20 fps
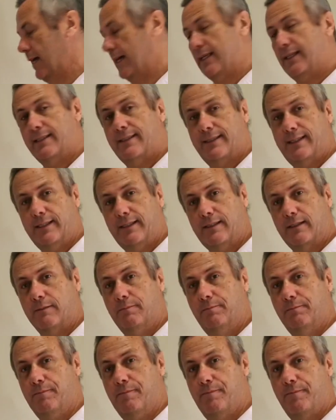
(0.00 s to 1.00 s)

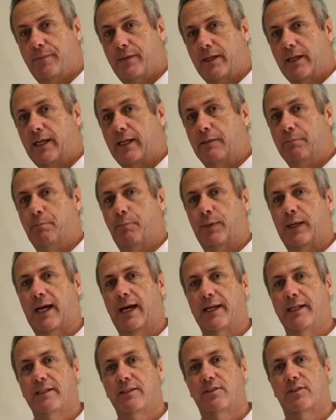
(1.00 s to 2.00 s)
system in
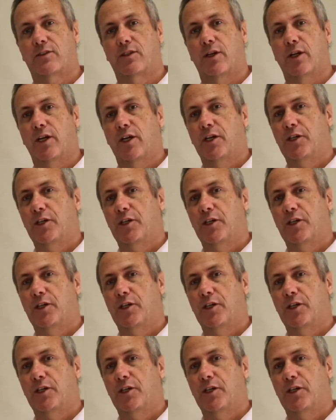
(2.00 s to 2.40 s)
place,